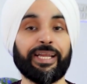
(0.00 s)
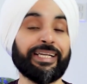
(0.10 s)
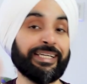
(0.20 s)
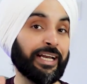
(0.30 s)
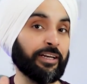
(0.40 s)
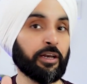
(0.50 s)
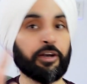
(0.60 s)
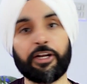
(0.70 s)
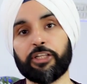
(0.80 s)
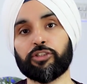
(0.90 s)
internal
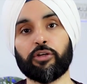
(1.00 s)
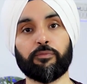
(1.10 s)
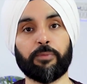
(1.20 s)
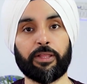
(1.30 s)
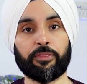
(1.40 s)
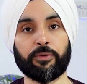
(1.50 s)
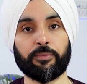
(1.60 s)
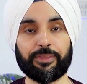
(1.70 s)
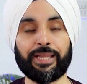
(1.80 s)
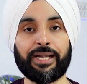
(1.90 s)
retention of breath,
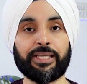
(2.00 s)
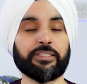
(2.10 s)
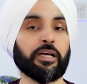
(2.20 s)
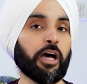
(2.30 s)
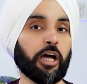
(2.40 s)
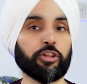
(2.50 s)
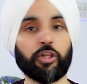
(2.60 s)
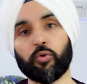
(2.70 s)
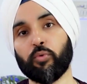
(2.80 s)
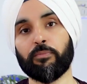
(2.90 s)
that is
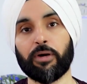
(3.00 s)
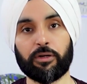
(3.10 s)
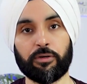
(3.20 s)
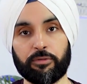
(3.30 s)
antarkumbhak.